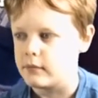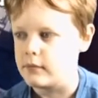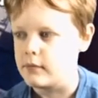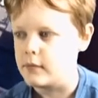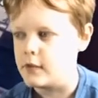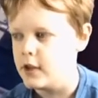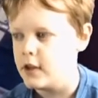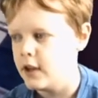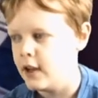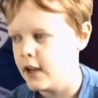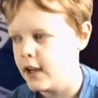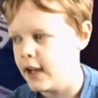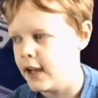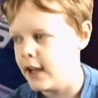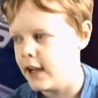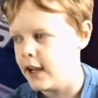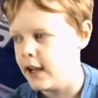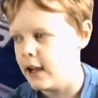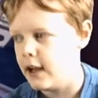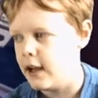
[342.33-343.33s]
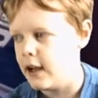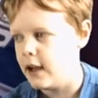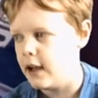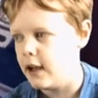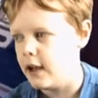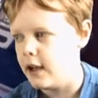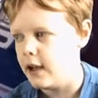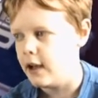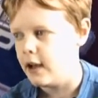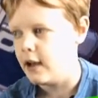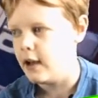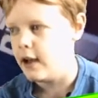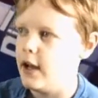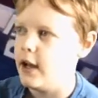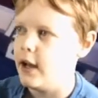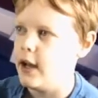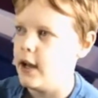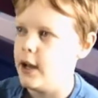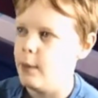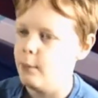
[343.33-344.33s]

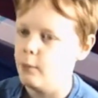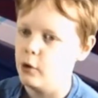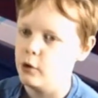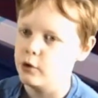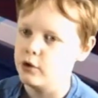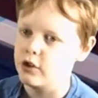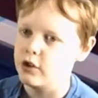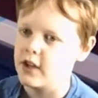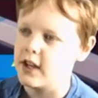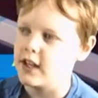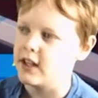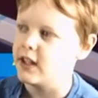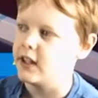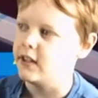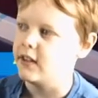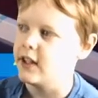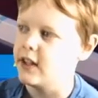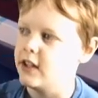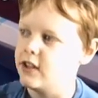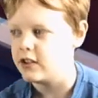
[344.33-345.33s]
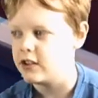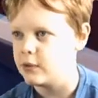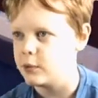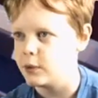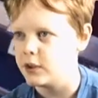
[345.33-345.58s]
And we're also taking this.